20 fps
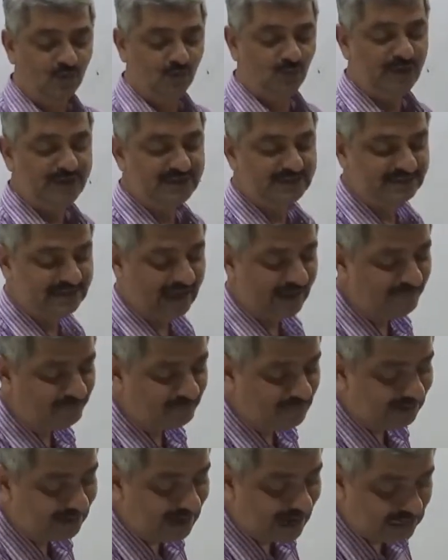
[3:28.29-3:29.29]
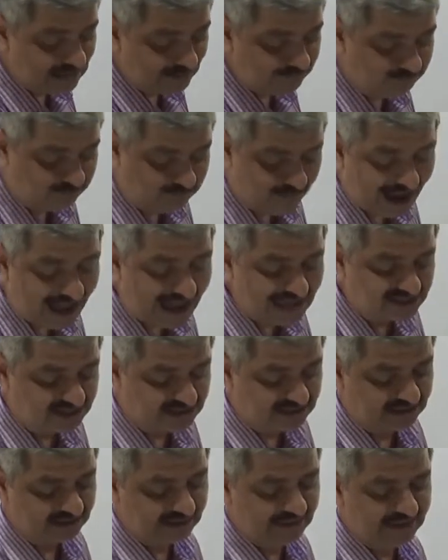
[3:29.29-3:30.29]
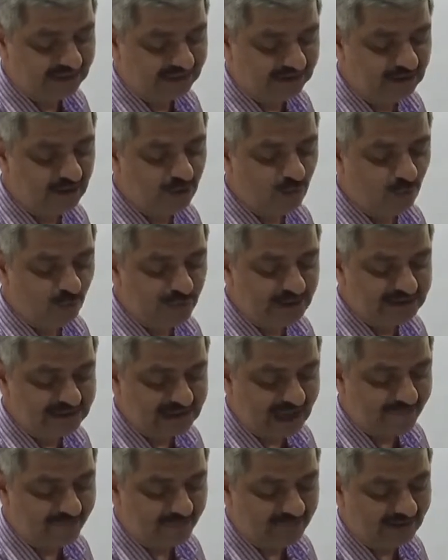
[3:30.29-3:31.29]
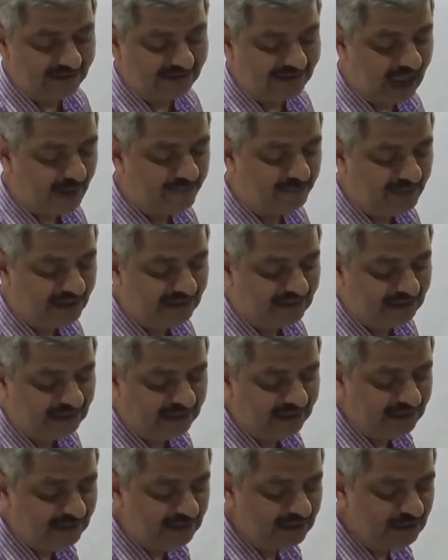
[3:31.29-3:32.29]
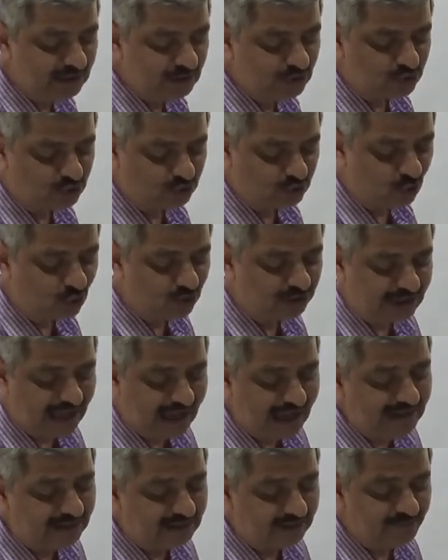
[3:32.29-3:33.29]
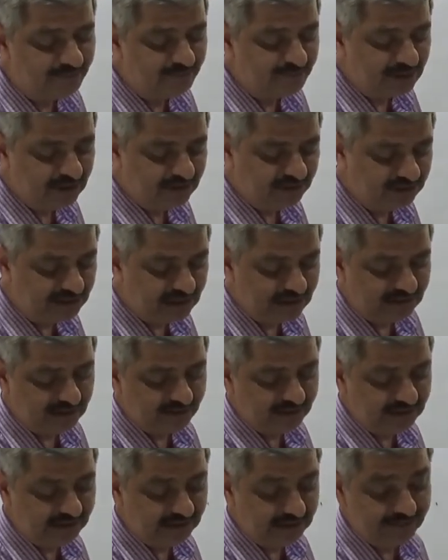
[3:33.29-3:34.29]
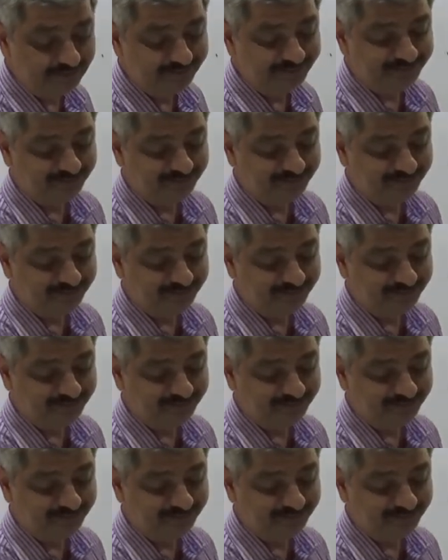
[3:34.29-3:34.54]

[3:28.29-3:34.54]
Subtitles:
we sample at fast rate, we sample rapidly, so that the